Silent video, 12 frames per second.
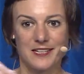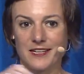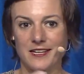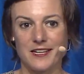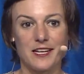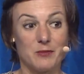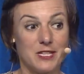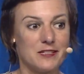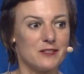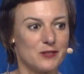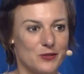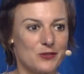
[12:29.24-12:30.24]
And I
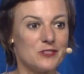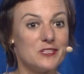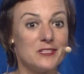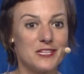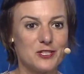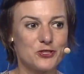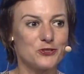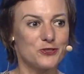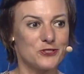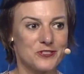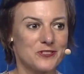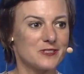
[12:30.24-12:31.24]
mean,
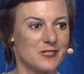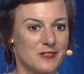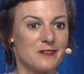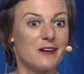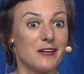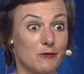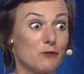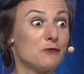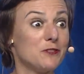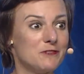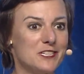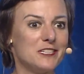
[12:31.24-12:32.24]
teenagers, I have a
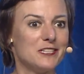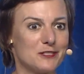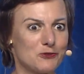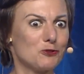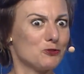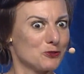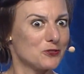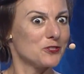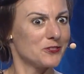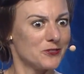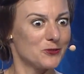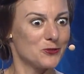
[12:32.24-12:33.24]
15-year-old
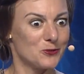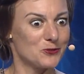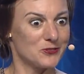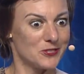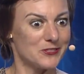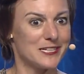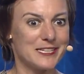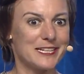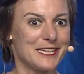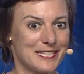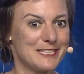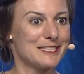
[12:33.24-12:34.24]
daughter, and I
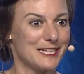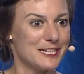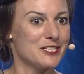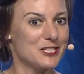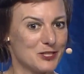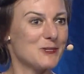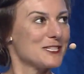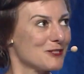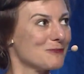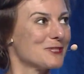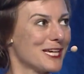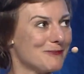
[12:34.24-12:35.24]
can tell she spends
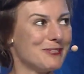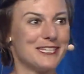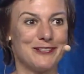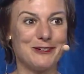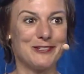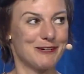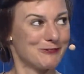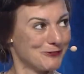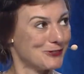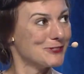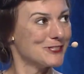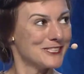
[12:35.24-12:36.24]
some time on her
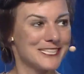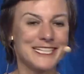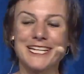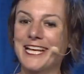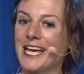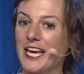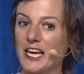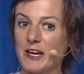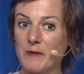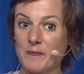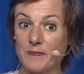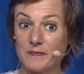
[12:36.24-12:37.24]
phone.
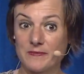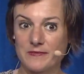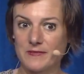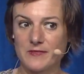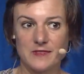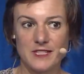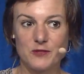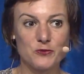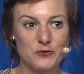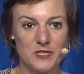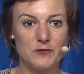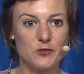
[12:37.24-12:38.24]
They
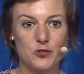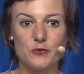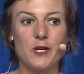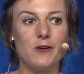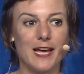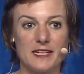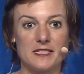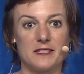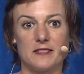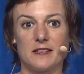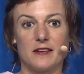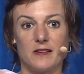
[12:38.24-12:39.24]
don't even realize
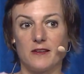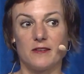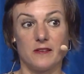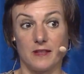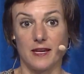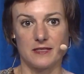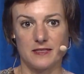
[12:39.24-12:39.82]
that.